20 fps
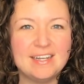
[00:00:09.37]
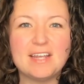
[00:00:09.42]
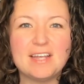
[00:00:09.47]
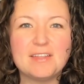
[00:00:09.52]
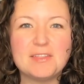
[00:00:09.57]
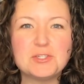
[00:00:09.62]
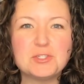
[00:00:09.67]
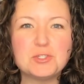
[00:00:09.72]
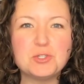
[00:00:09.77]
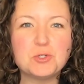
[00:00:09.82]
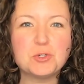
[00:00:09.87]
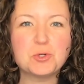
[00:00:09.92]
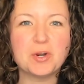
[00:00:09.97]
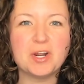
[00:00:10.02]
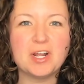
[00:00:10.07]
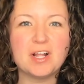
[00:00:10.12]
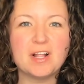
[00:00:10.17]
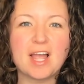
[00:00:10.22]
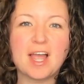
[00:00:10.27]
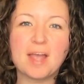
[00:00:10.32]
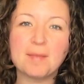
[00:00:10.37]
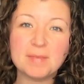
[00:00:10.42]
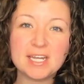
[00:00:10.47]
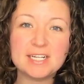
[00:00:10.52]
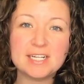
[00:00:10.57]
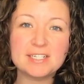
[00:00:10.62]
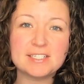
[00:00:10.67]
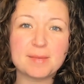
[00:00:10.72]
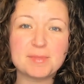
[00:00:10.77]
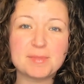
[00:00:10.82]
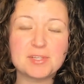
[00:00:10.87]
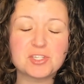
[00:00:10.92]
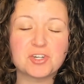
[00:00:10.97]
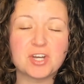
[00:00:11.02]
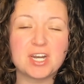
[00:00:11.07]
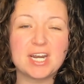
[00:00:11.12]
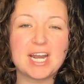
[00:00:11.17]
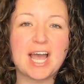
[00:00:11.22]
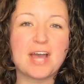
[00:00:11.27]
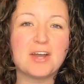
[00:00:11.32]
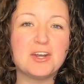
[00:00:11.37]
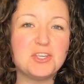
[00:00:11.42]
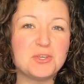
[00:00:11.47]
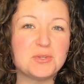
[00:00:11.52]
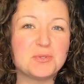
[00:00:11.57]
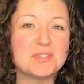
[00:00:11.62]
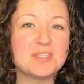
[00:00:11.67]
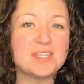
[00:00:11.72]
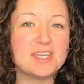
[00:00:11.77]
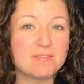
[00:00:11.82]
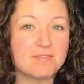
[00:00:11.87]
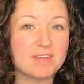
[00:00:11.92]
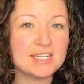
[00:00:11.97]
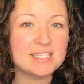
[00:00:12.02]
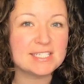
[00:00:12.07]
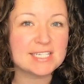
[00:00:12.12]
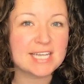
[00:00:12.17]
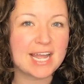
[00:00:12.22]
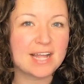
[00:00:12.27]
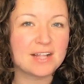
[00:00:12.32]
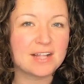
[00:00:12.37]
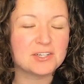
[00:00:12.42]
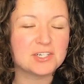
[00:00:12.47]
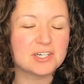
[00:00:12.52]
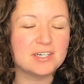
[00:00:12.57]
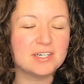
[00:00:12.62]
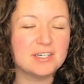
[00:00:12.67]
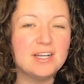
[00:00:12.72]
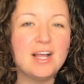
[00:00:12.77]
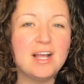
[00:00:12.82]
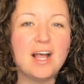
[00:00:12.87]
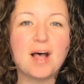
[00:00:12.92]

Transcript: In this tutorial, I'm going to demonstrate how to use the Events Calendar,